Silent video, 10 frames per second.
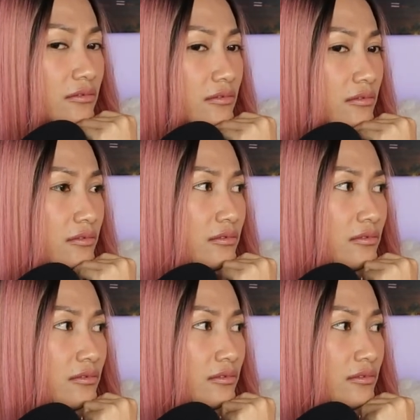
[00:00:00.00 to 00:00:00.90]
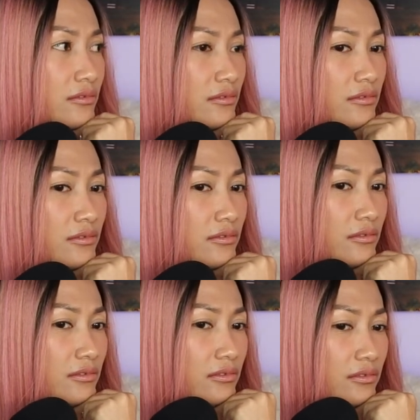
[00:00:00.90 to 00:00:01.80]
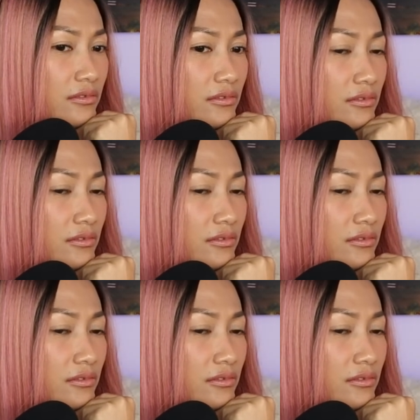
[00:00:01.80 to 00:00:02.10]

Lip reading: This person isn't speaking.